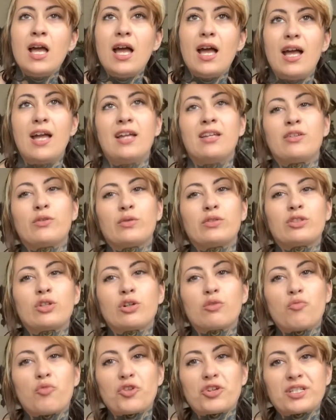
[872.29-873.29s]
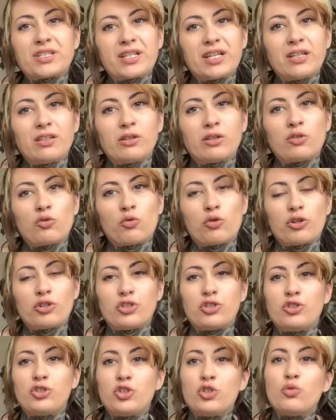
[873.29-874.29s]
and it took more skill in order to
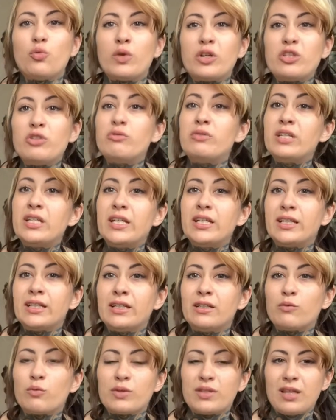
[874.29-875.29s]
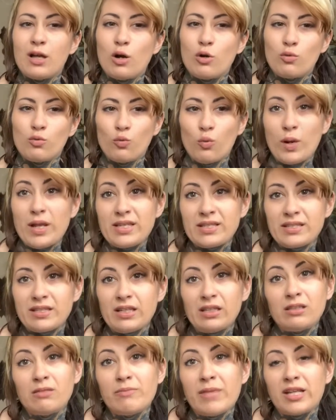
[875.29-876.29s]
do what you needed without
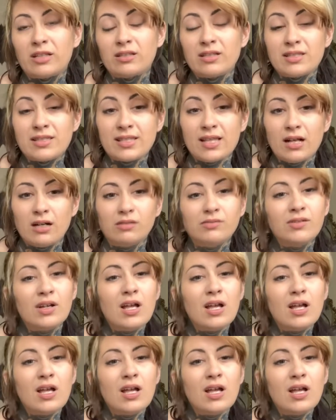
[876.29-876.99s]
wasting the metal itself.